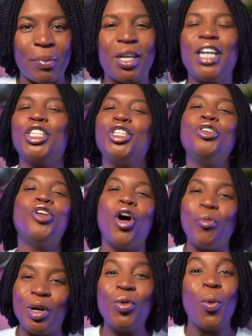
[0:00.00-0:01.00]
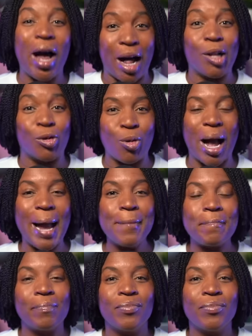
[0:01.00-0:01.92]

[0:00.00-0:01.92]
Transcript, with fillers: because you know me well, right?